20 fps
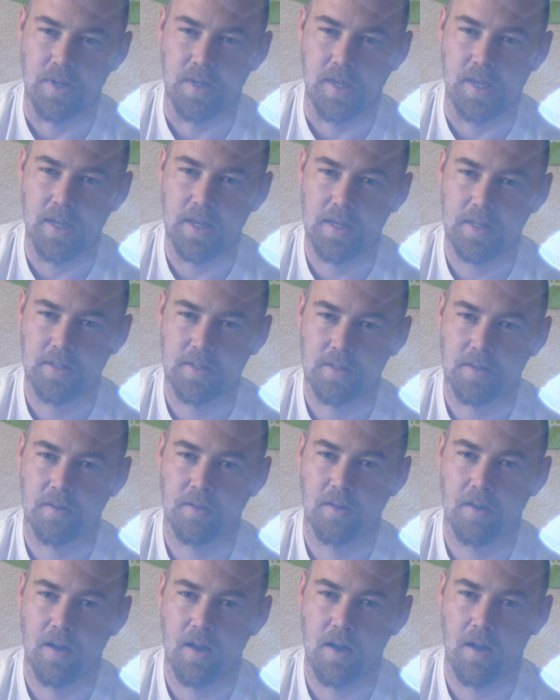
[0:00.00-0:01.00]
get
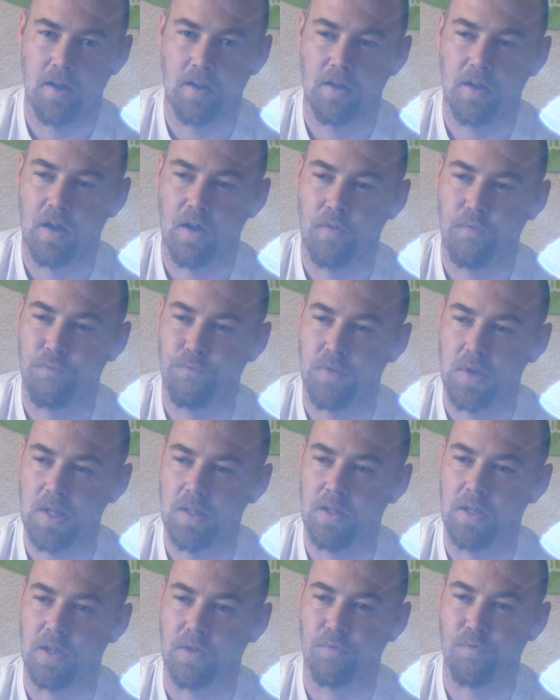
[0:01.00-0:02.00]
a
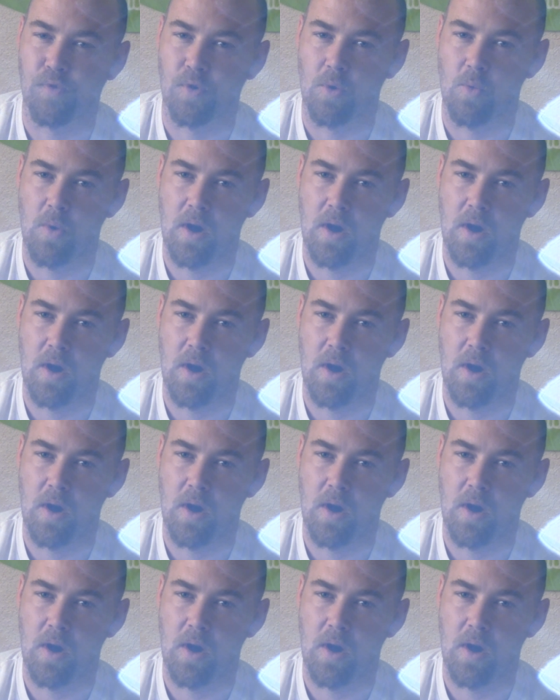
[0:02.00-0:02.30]
feeling for